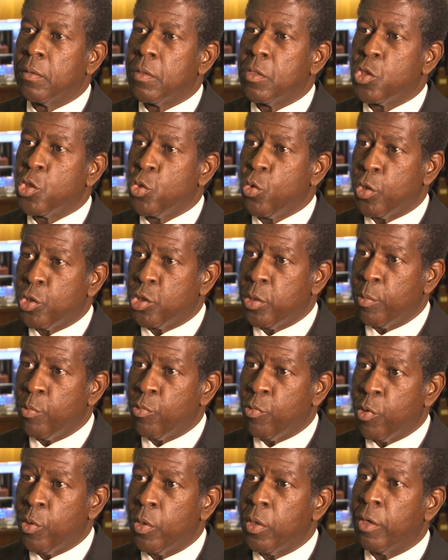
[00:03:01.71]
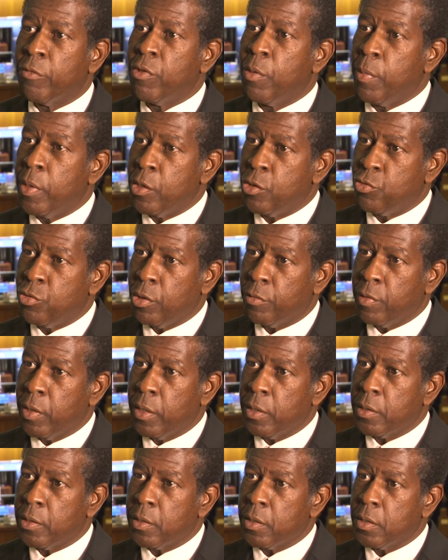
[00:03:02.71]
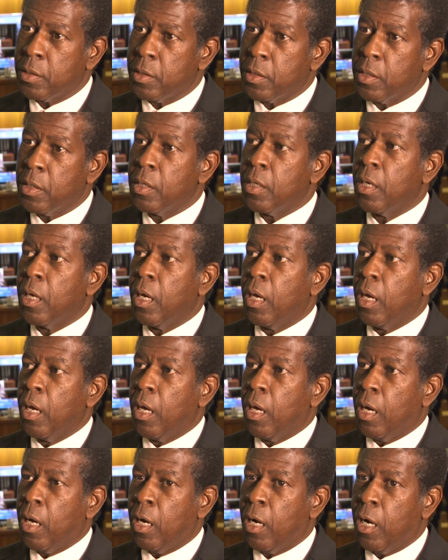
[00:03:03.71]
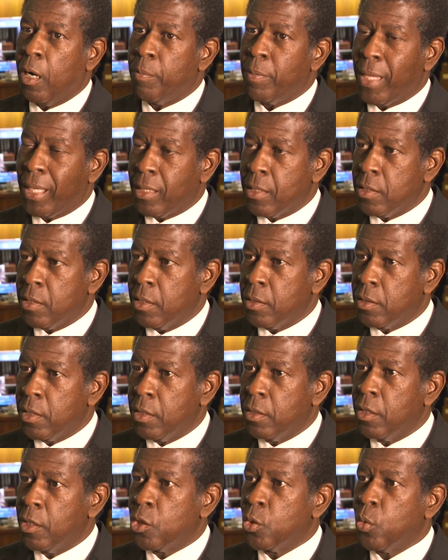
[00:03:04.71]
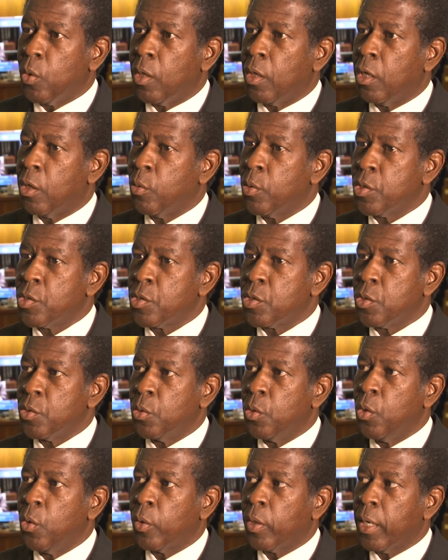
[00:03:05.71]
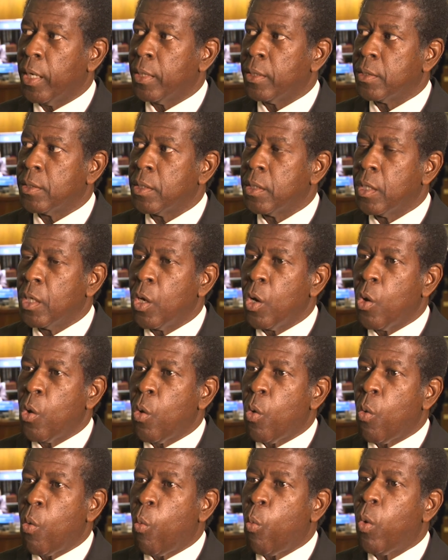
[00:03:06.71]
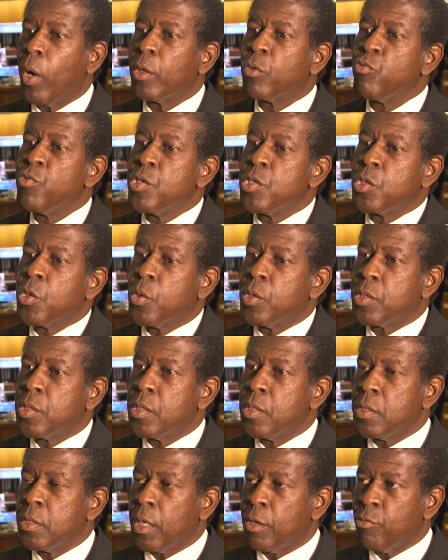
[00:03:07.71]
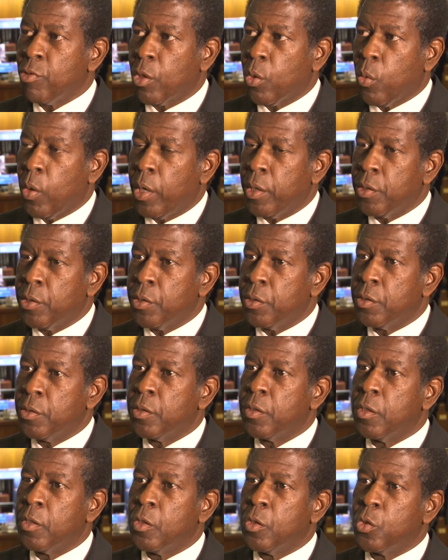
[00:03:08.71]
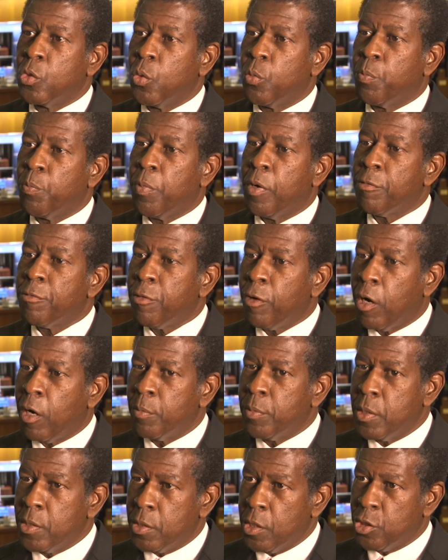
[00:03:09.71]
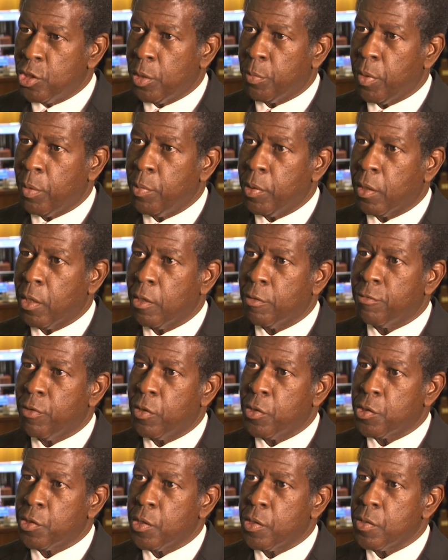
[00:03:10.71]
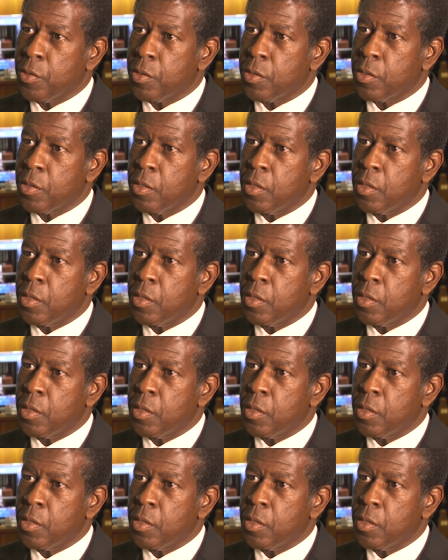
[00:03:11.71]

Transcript: stewardship role of the Ministry of Health. That is intended to allow us to look at what resources are required to perform the essential public health functions